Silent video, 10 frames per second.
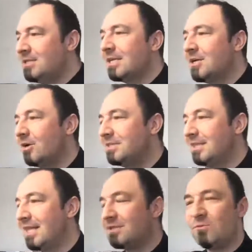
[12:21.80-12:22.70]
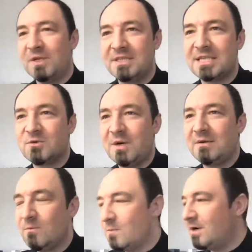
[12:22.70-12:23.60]
content that's
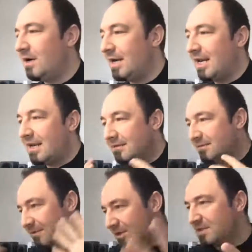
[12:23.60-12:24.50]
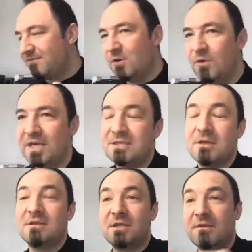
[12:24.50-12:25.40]
written word. And there's a few things.
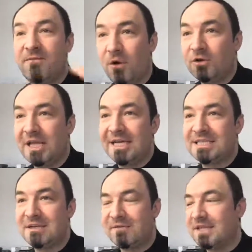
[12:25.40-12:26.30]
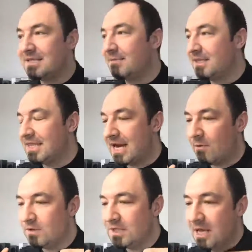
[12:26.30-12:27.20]
So the fold line is definitely something that I
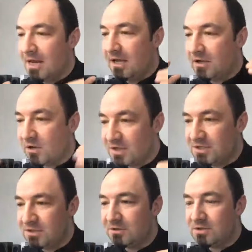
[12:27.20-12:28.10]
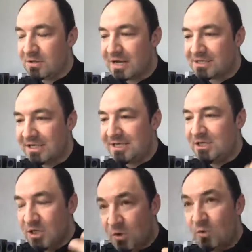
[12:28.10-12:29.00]
would encourage you to actually
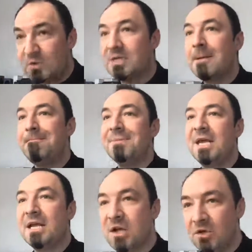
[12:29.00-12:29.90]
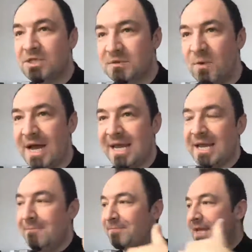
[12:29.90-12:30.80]
use in a conscious way
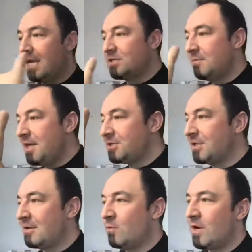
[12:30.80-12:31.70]
to make sure that